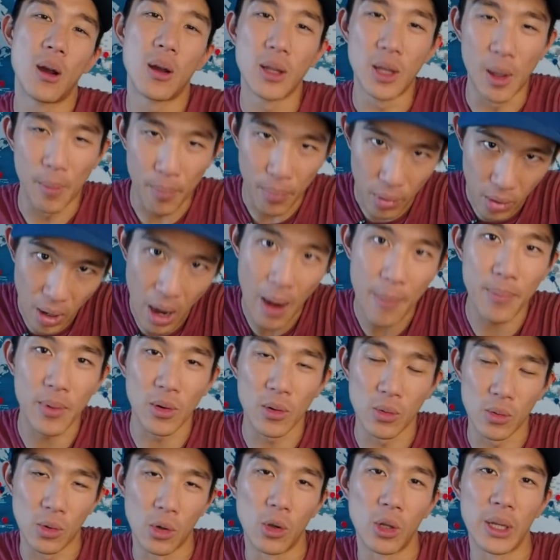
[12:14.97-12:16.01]
the
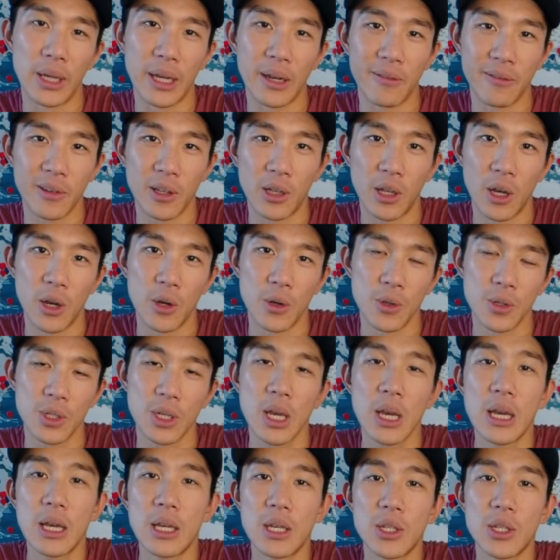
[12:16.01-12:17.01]
proper rolling of clothes.